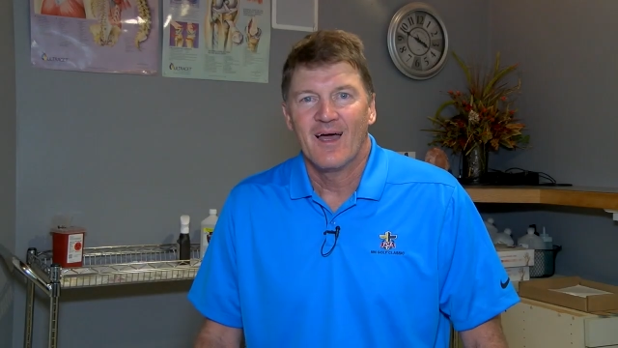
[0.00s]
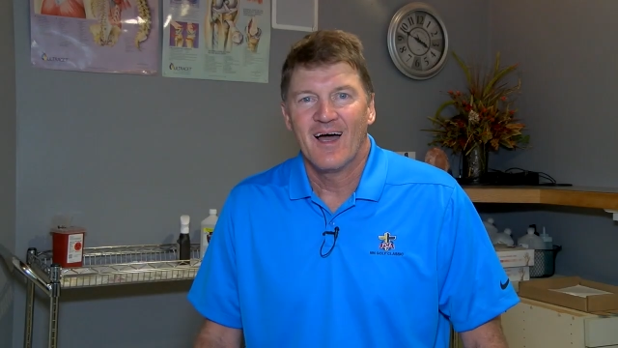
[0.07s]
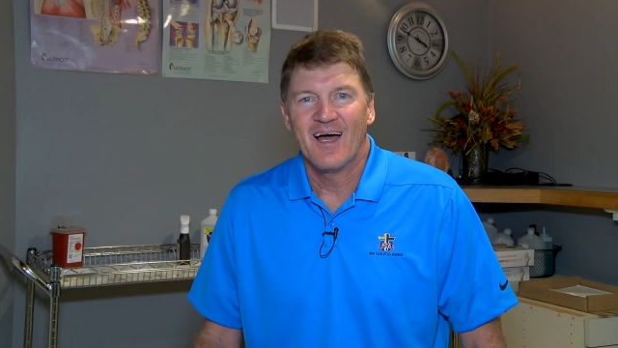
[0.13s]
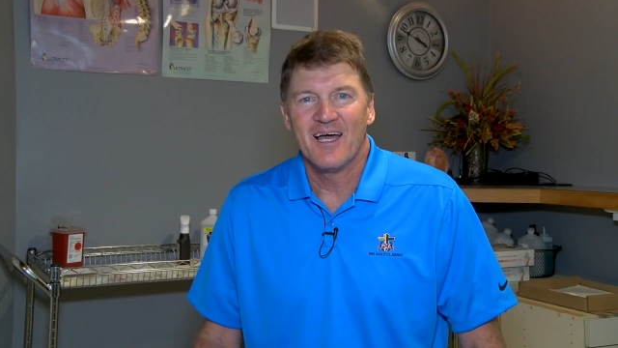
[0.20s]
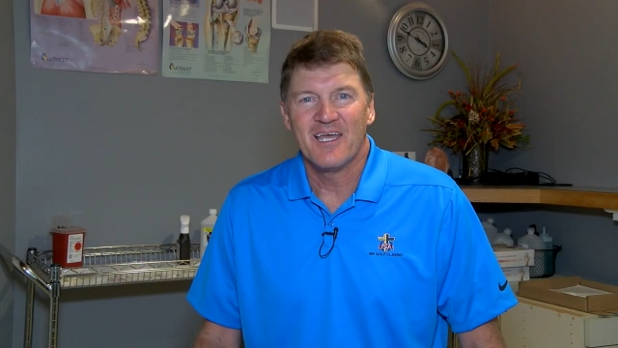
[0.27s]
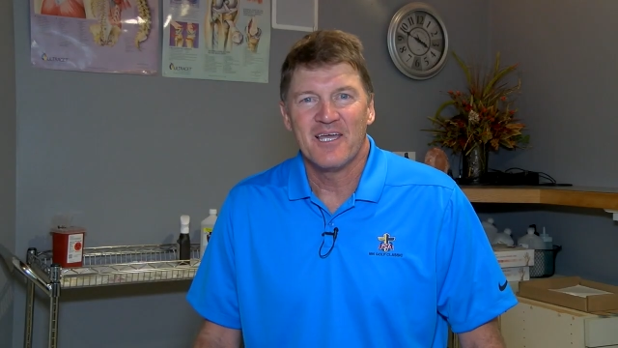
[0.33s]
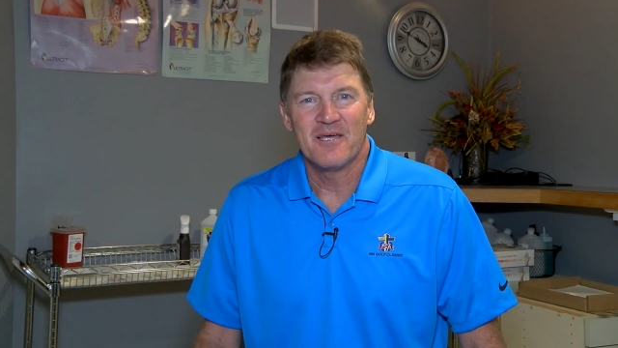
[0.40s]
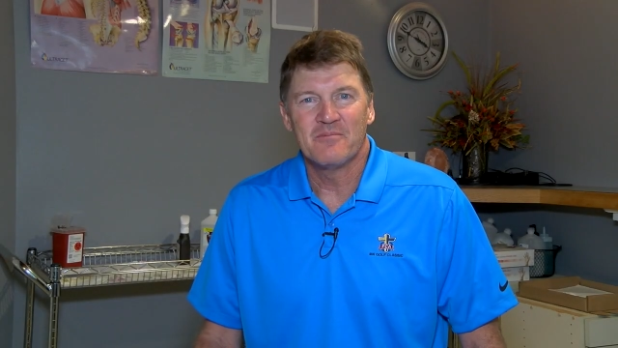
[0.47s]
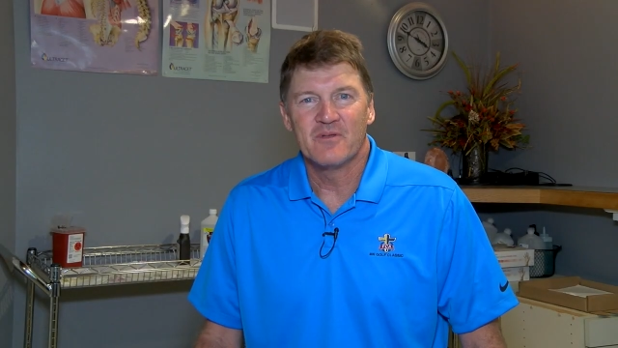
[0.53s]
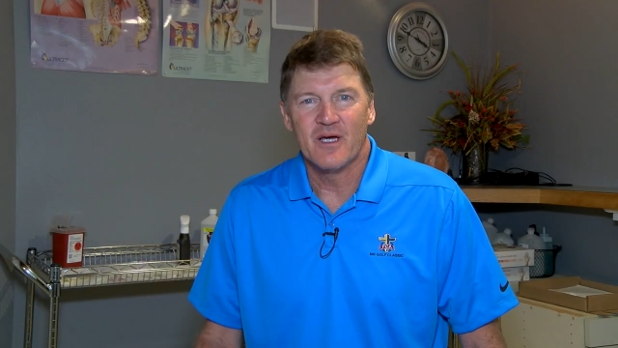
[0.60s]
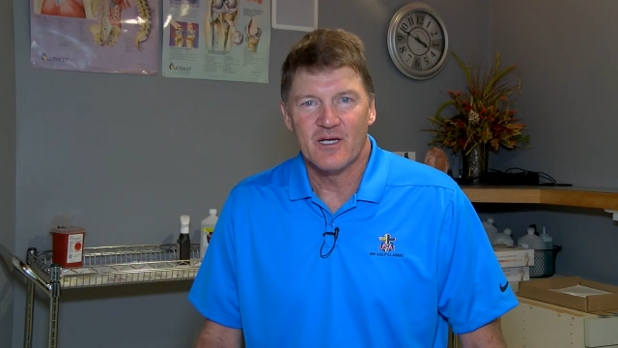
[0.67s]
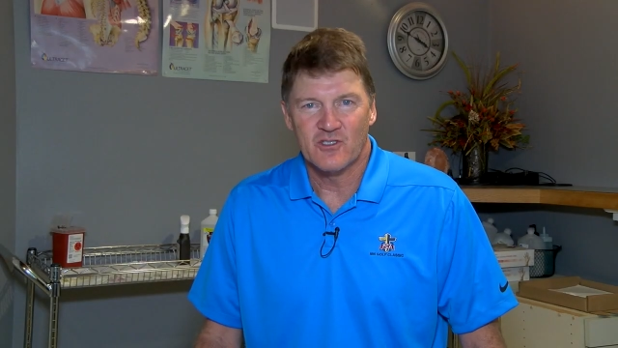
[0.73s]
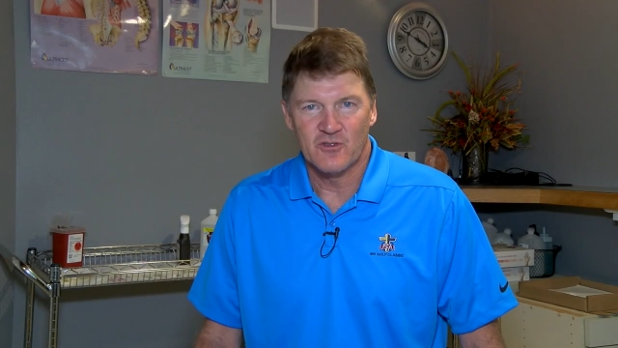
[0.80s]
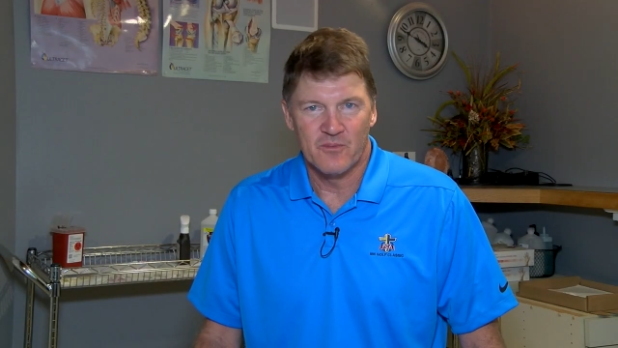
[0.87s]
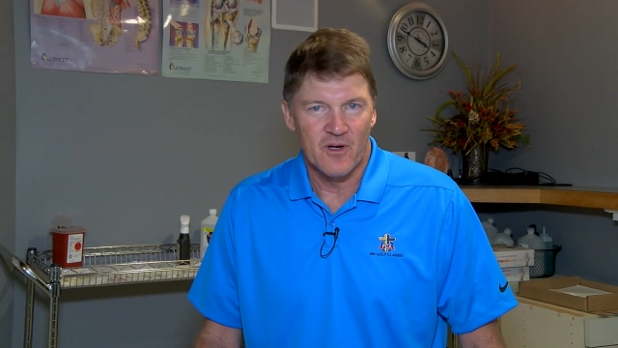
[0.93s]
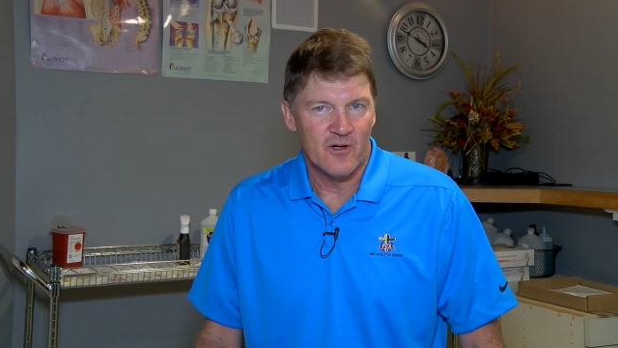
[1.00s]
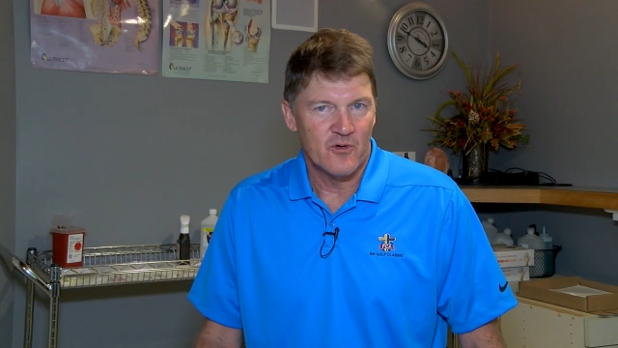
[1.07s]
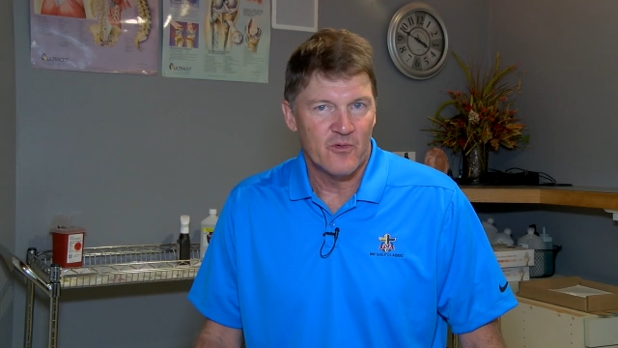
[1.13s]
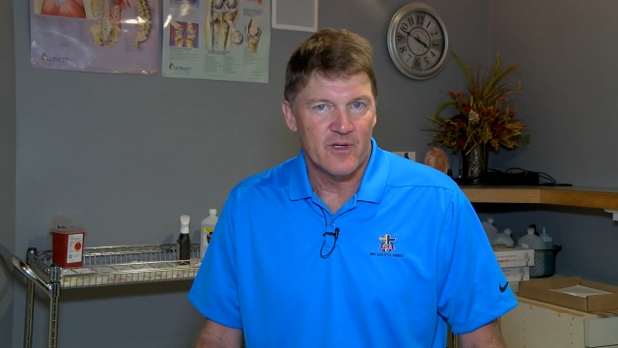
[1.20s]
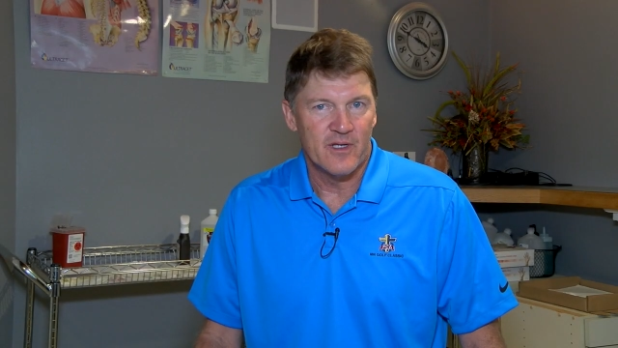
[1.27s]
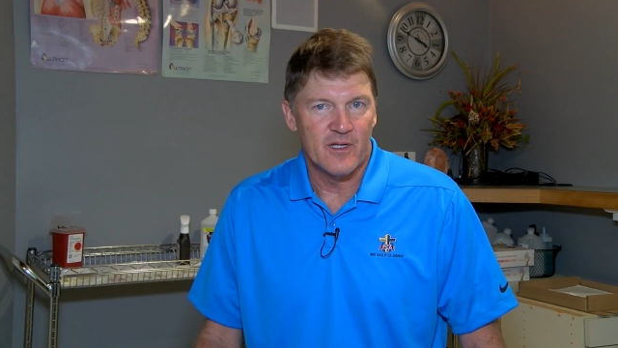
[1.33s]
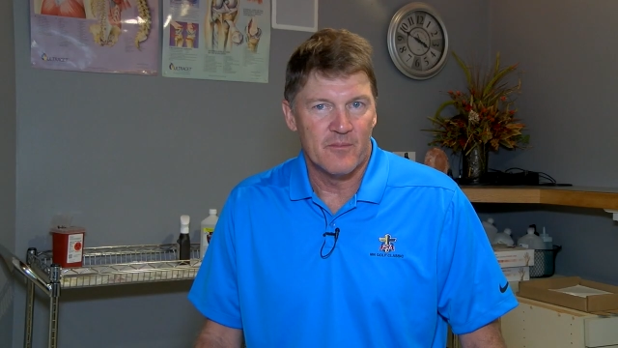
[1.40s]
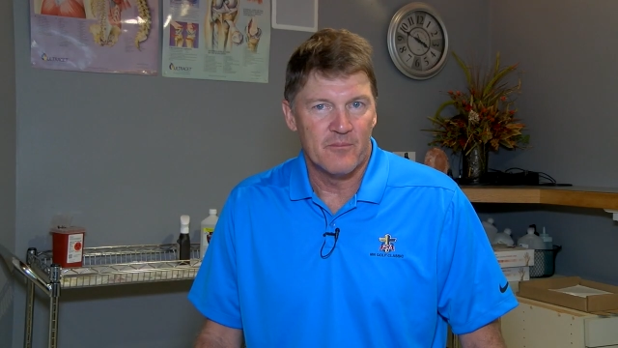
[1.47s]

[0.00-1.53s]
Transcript: Hi, I'm Dr. Mark Wheaton.